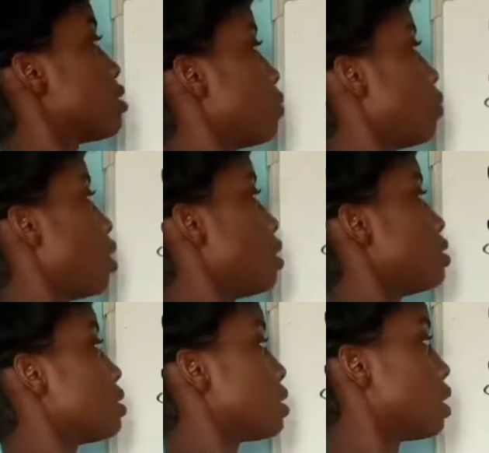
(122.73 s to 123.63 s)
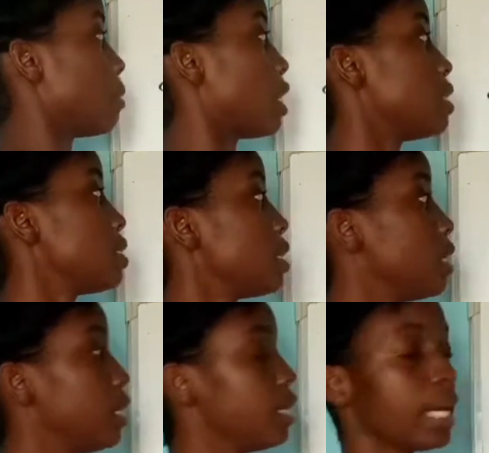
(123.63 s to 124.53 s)
to the 1 is the same as
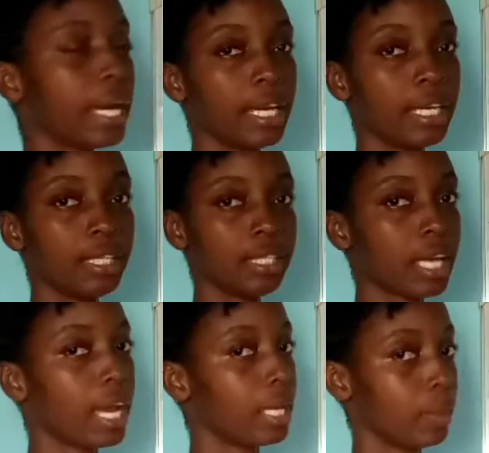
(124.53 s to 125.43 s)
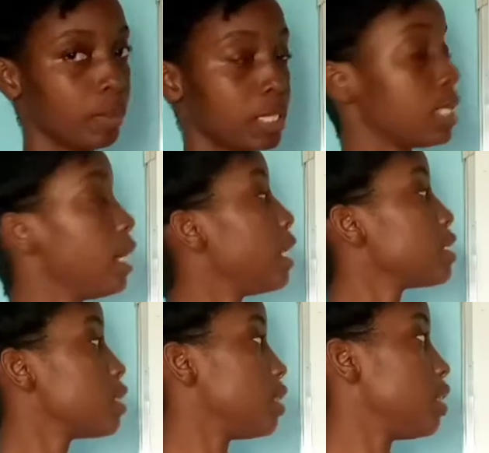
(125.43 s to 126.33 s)
9 times
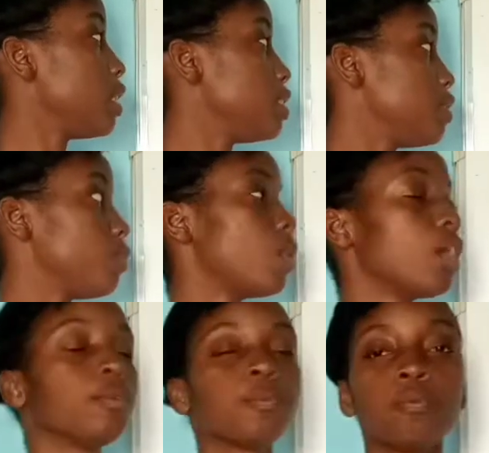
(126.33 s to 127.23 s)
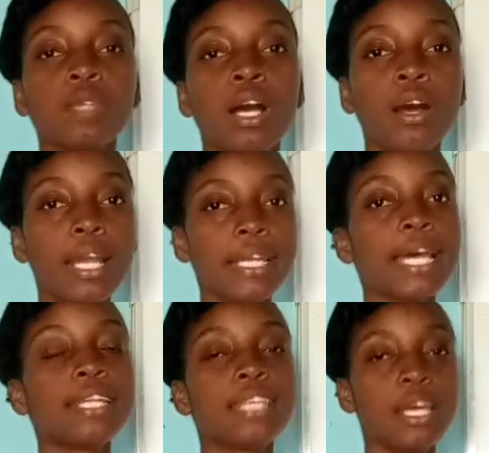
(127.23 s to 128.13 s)
x to the negative 1. Alright,
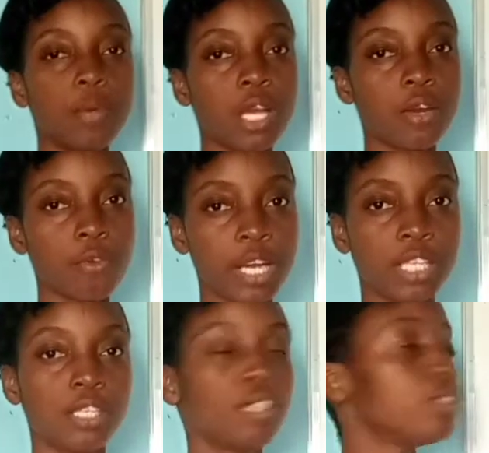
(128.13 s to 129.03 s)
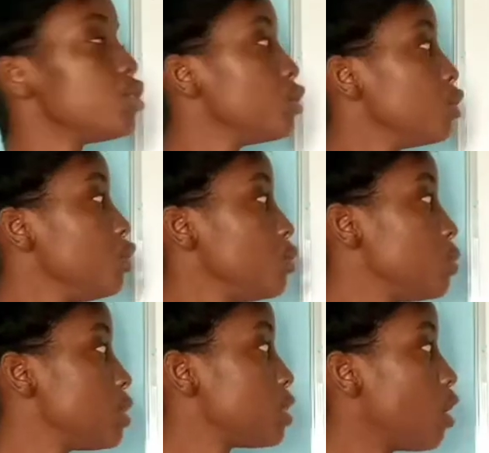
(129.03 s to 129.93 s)
and then we are ready to
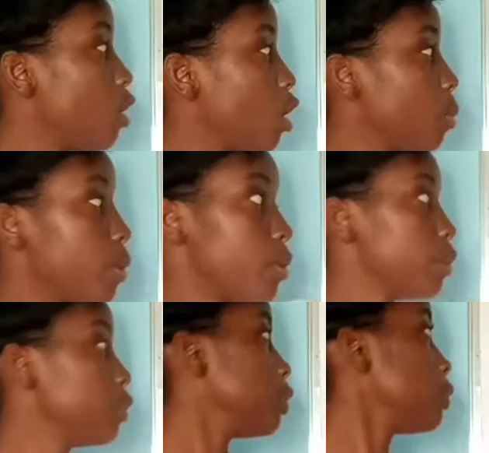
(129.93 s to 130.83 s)
use our power rule.